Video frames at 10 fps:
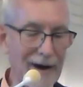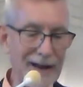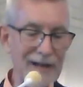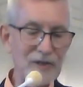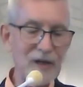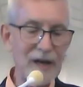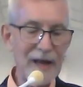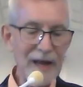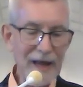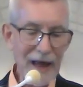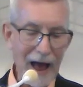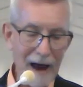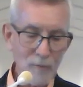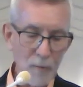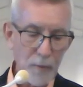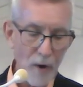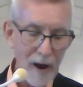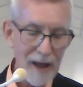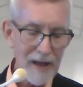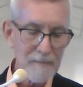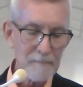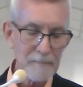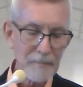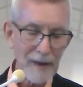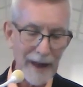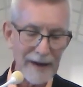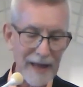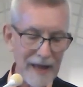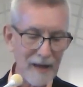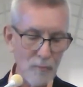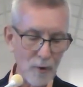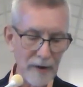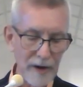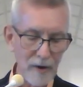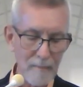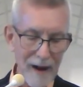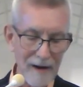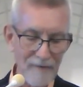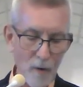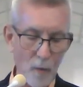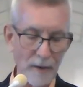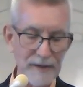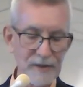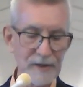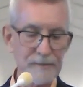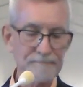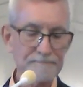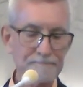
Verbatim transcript: And it said, I will pray and He will hear my voice.